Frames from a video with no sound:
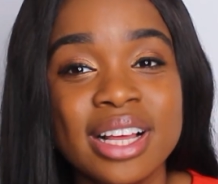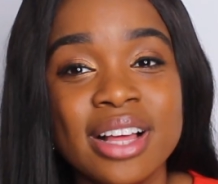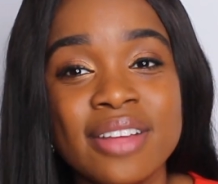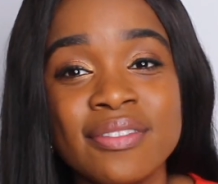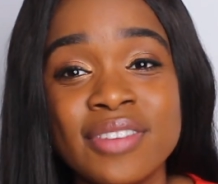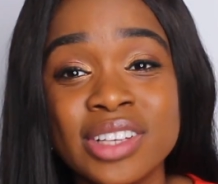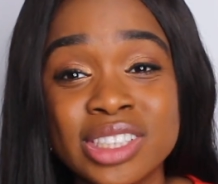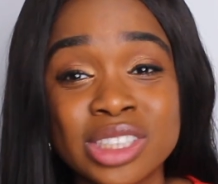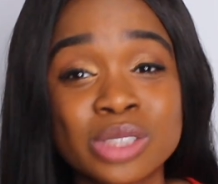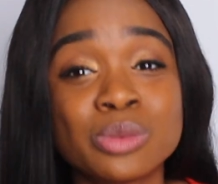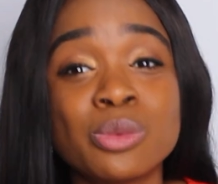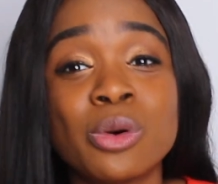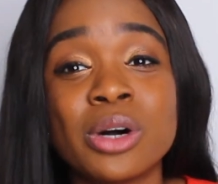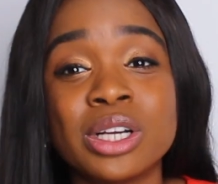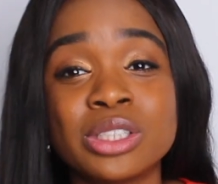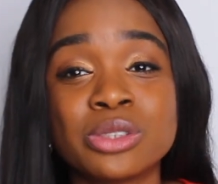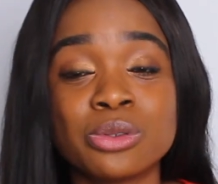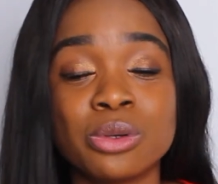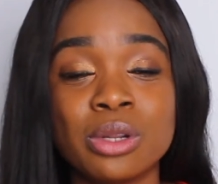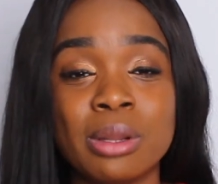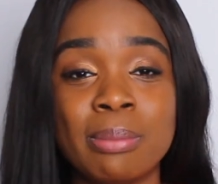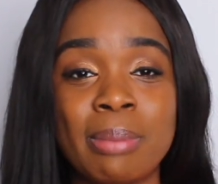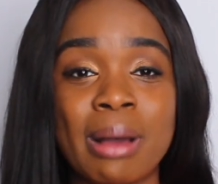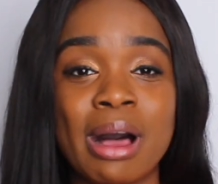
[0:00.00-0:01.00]
This is what it's
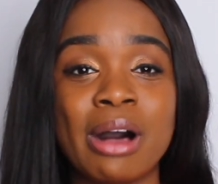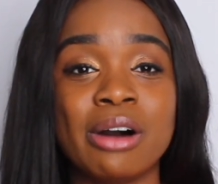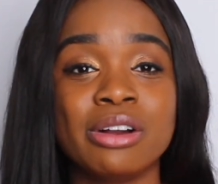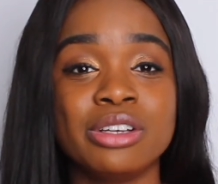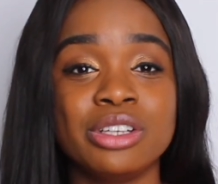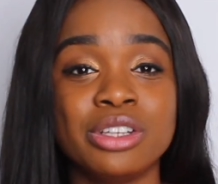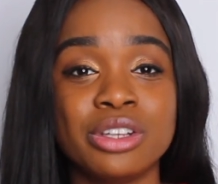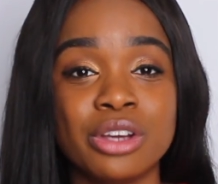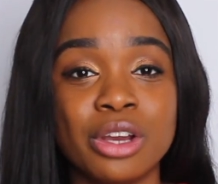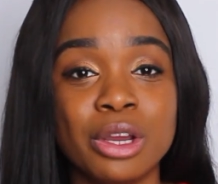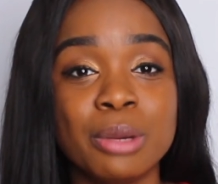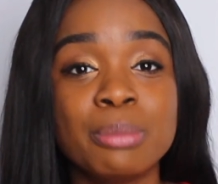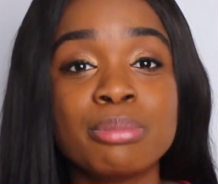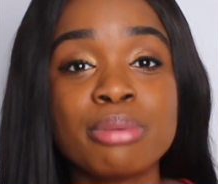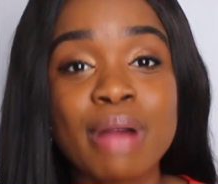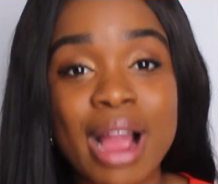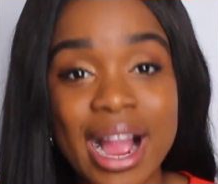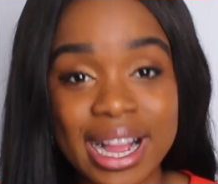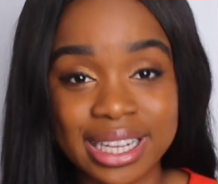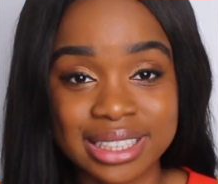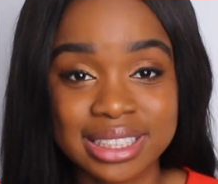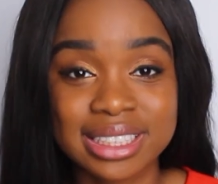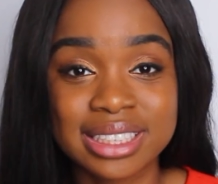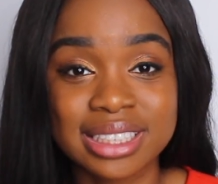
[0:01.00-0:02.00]
all about, you know,
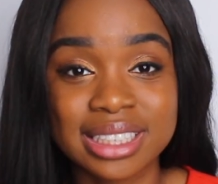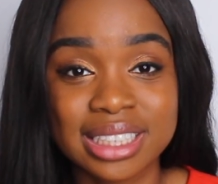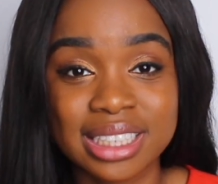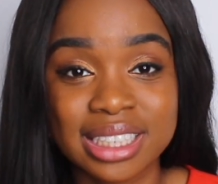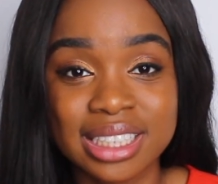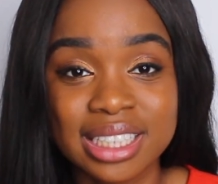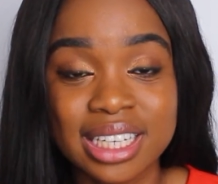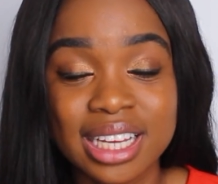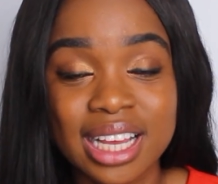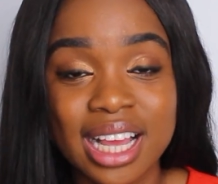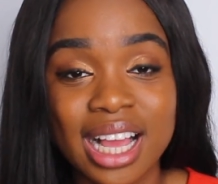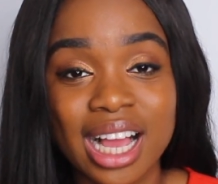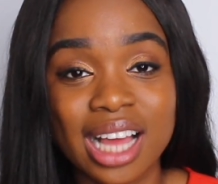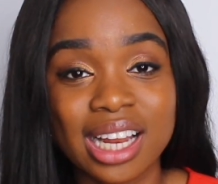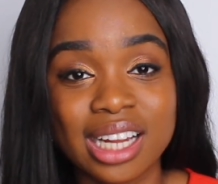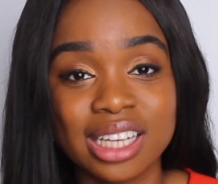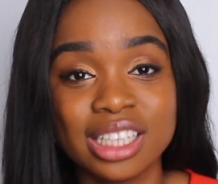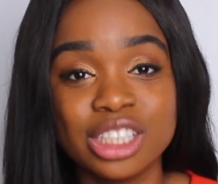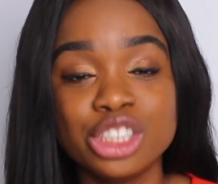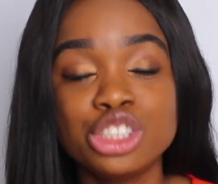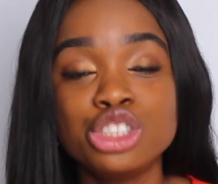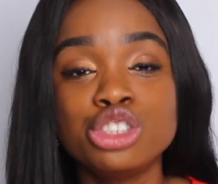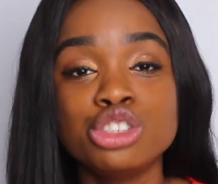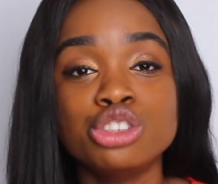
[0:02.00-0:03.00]
practicing, and at
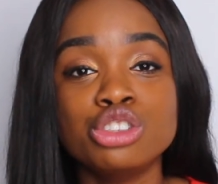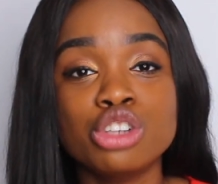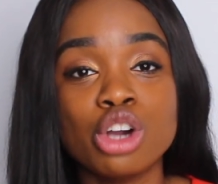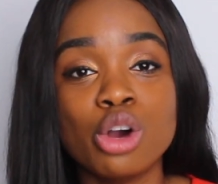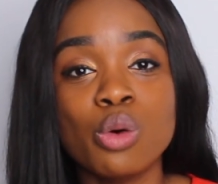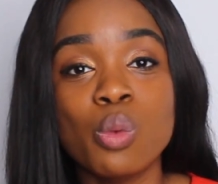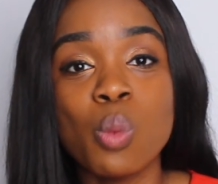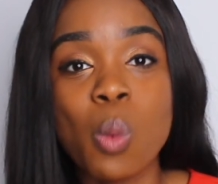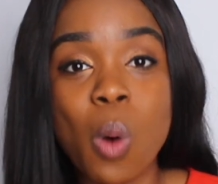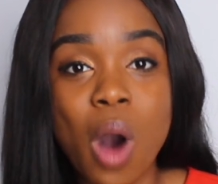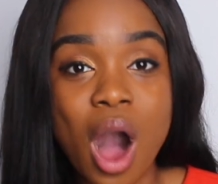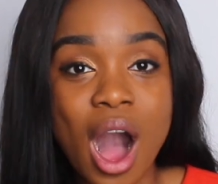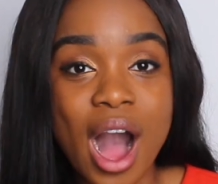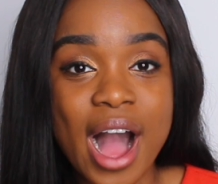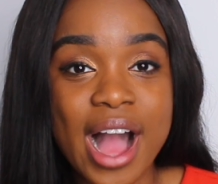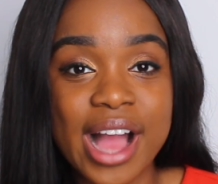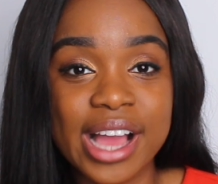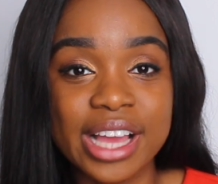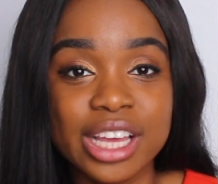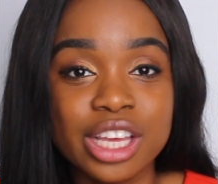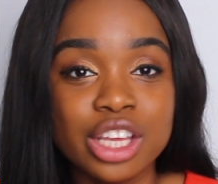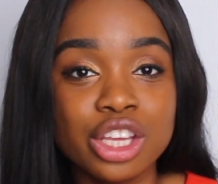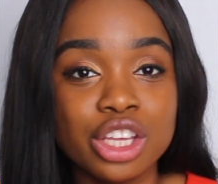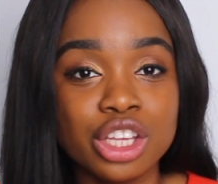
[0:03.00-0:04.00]
least you know
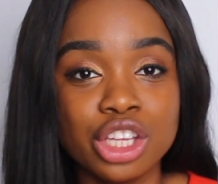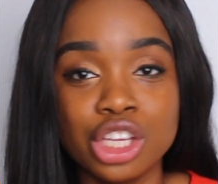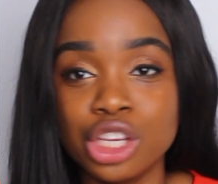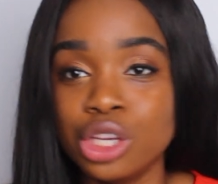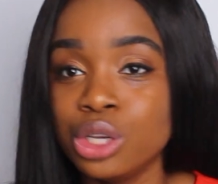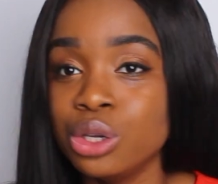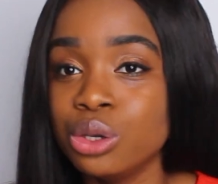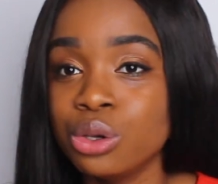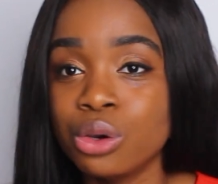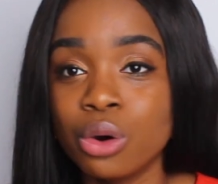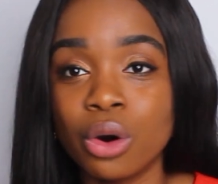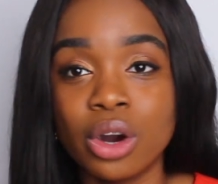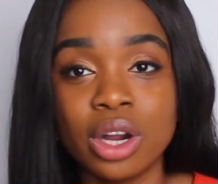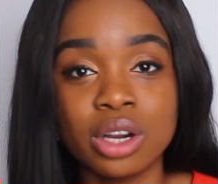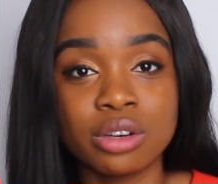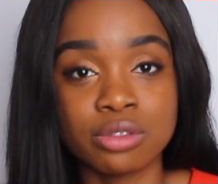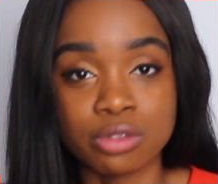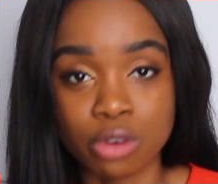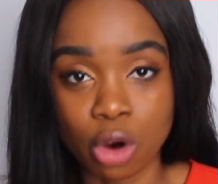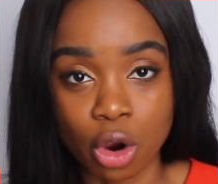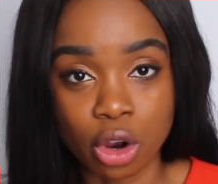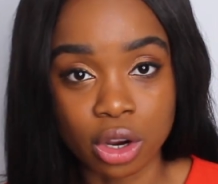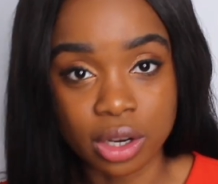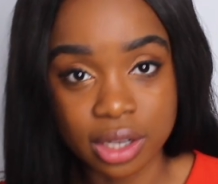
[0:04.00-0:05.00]
why you got it
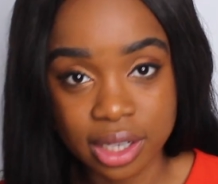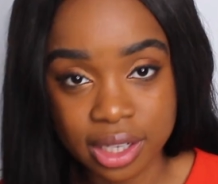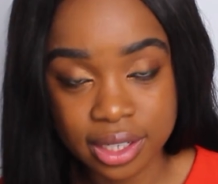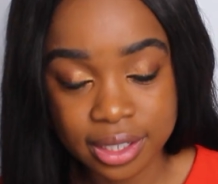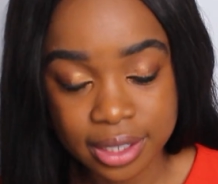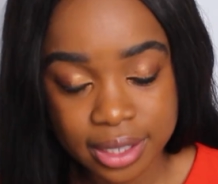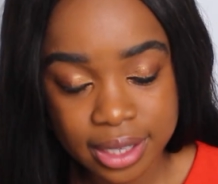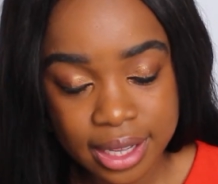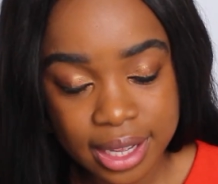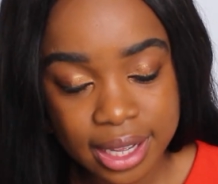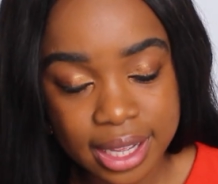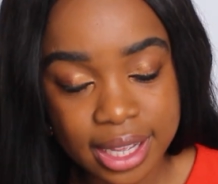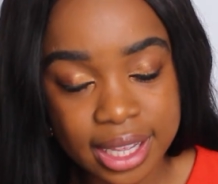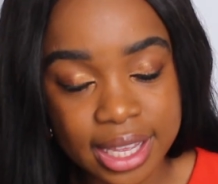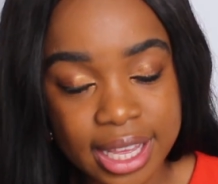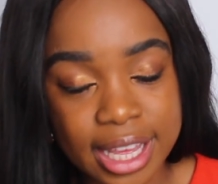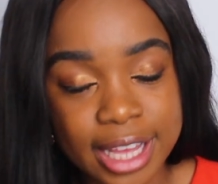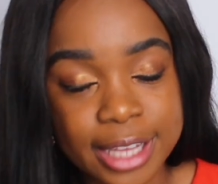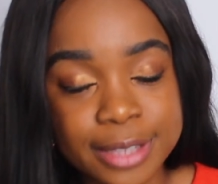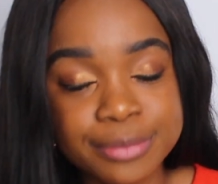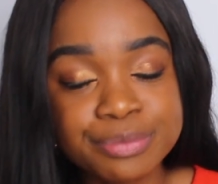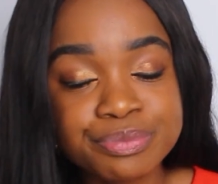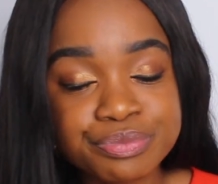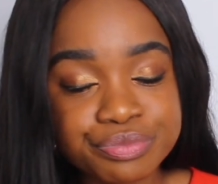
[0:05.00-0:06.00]
wrong,
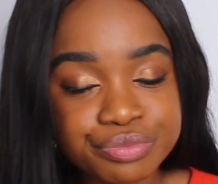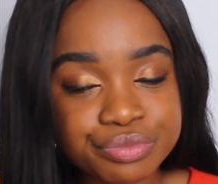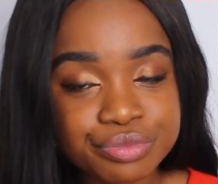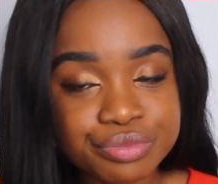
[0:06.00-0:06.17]
okay?